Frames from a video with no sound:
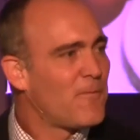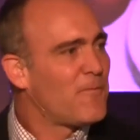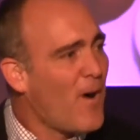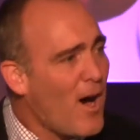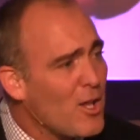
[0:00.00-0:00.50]

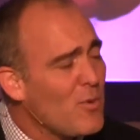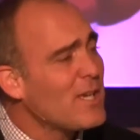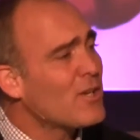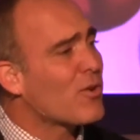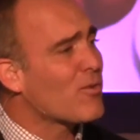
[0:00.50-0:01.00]

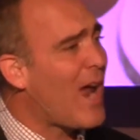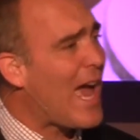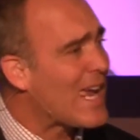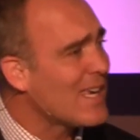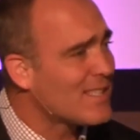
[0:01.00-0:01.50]
Following
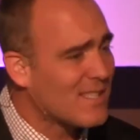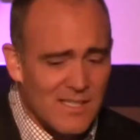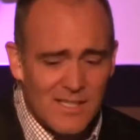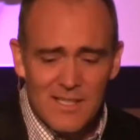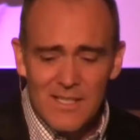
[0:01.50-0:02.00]

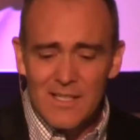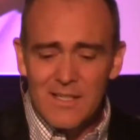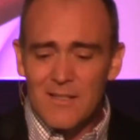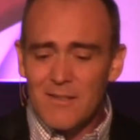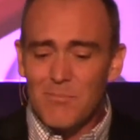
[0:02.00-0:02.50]
Christ
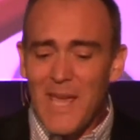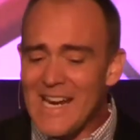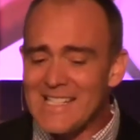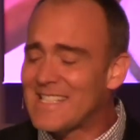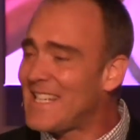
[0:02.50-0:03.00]

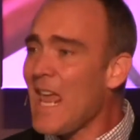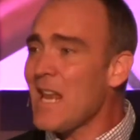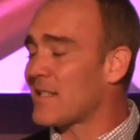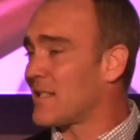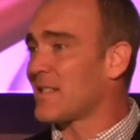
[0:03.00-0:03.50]
makes
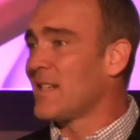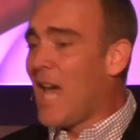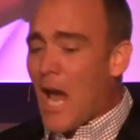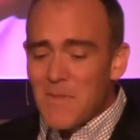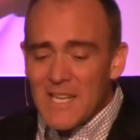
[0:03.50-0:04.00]
sense.
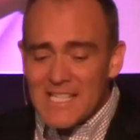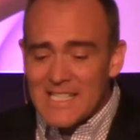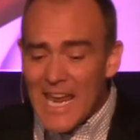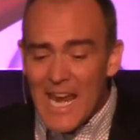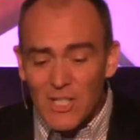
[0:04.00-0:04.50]
I mean, the
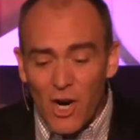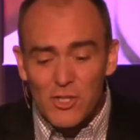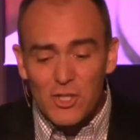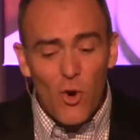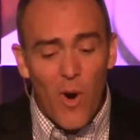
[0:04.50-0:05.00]
stakes are
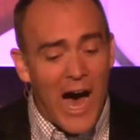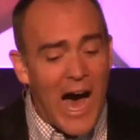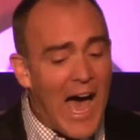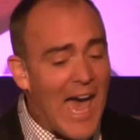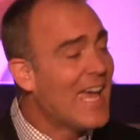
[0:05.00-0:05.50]
so
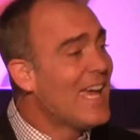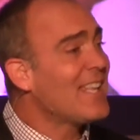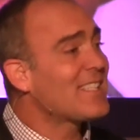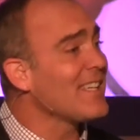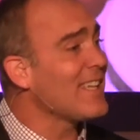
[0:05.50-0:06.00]
high,
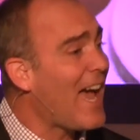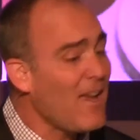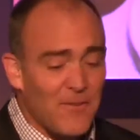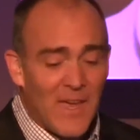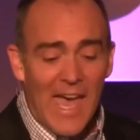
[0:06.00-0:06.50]
it's a
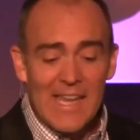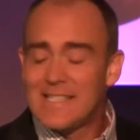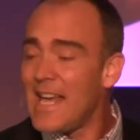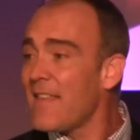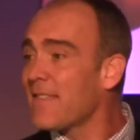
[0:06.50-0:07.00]
life and
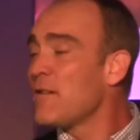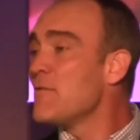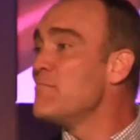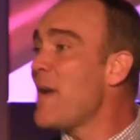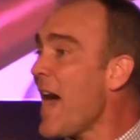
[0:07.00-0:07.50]

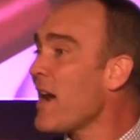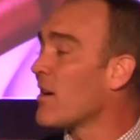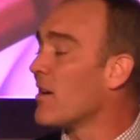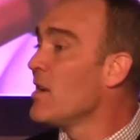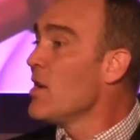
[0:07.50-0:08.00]
death
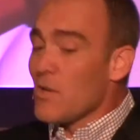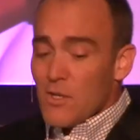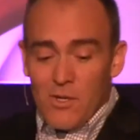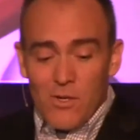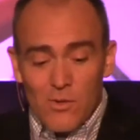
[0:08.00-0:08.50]
matter.
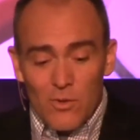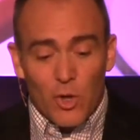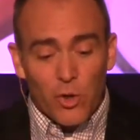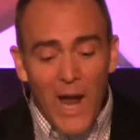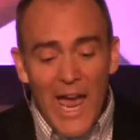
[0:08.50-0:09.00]

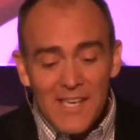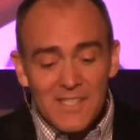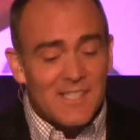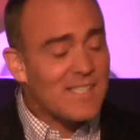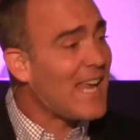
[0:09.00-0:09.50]

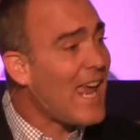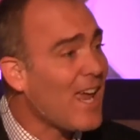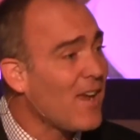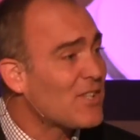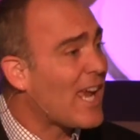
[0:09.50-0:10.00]
Christ
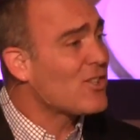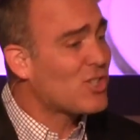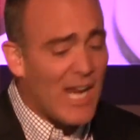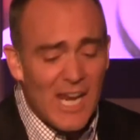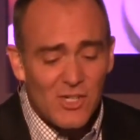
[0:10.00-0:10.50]
saves and
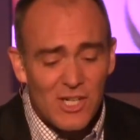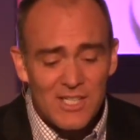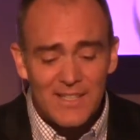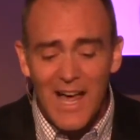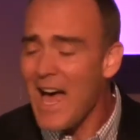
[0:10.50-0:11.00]

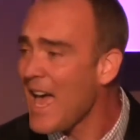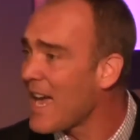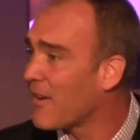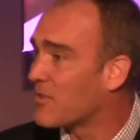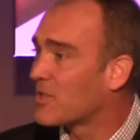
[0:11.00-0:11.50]
changes
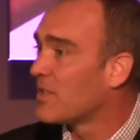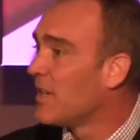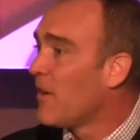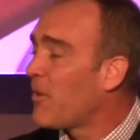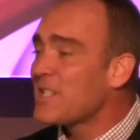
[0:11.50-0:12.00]
lives.
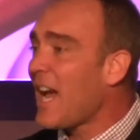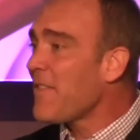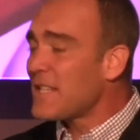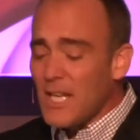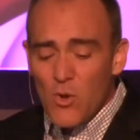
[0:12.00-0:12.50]
Friends, I
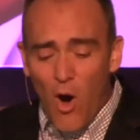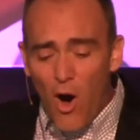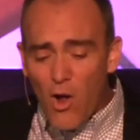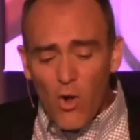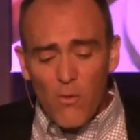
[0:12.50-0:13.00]
have to tell you,
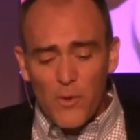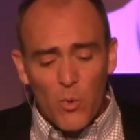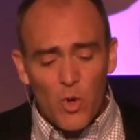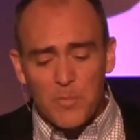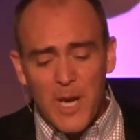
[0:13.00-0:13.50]
all over the
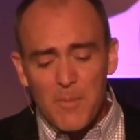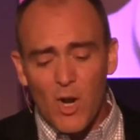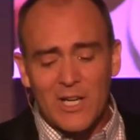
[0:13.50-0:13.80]
world, people are